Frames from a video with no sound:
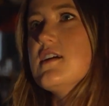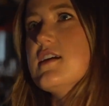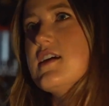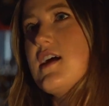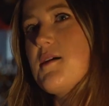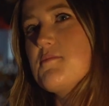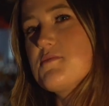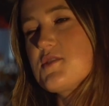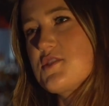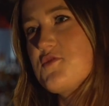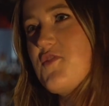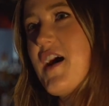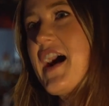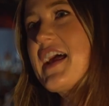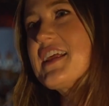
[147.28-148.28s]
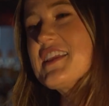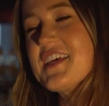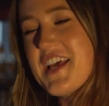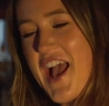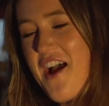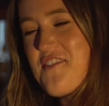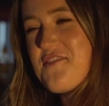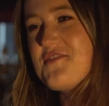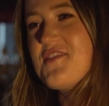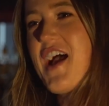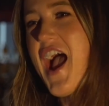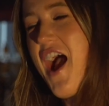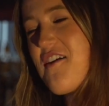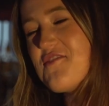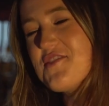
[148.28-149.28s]
and I just finally have
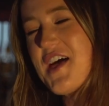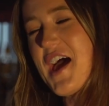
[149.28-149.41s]
have